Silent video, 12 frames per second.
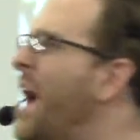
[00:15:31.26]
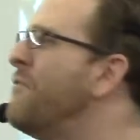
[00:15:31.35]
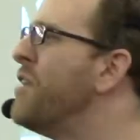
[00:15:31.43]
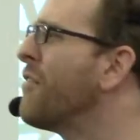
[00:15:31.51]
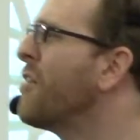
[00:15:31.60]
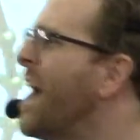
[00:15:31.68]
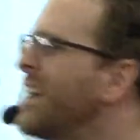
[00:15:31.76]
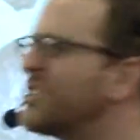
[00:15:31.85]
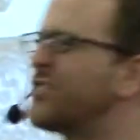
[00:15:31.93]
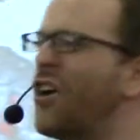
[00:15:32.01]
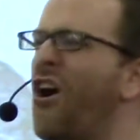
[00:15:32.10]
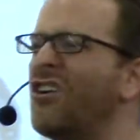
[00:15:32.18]
have you ever had a
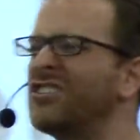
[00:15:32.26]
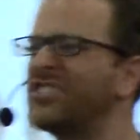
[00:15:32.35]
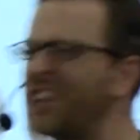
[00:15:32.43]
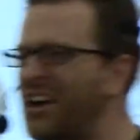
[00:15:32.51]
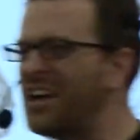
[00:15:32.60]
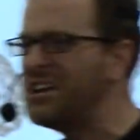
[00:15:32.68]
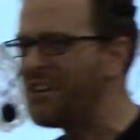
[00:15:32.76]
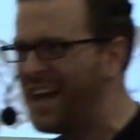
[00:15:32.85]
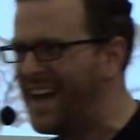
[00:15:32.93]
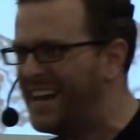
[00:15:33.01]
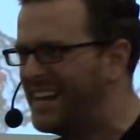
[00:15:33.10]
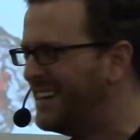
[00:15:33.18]
song stuck in your
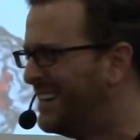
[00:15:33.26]
head?